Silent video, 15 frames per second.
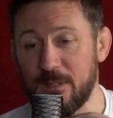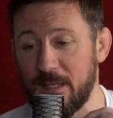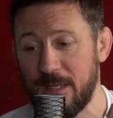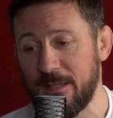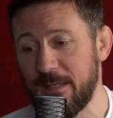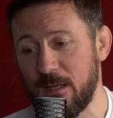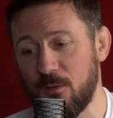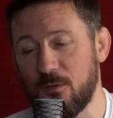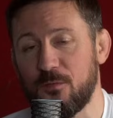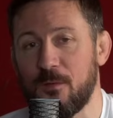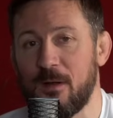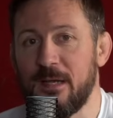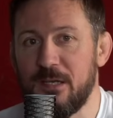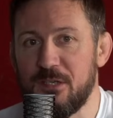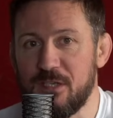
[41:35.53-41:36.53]
And that goes for
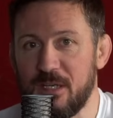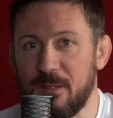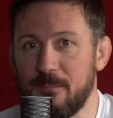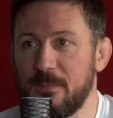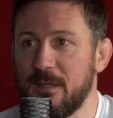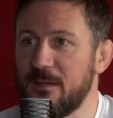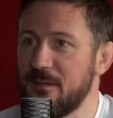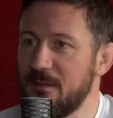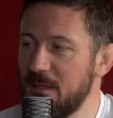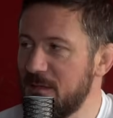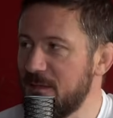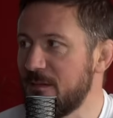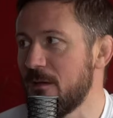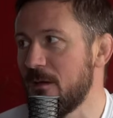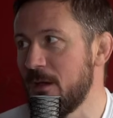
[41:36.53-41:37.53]
any gym.
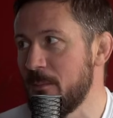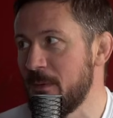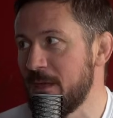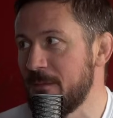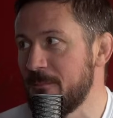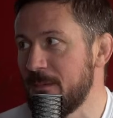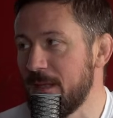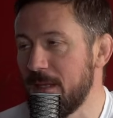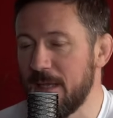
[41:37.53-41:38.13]
It's time in.